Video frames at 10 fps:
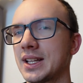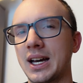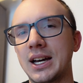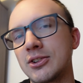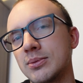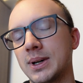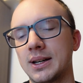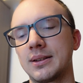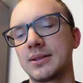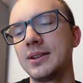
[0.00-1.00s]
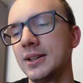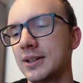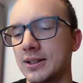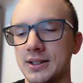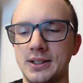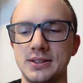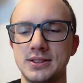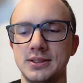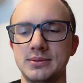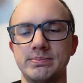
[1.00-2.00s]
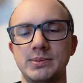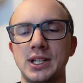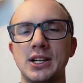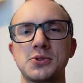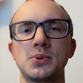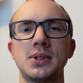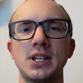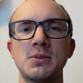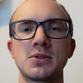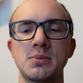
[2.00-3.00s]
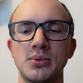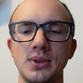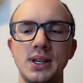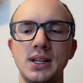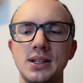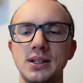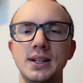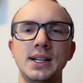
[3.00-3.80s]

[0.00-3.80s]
I don't mind. Uh, it's a casual game to play,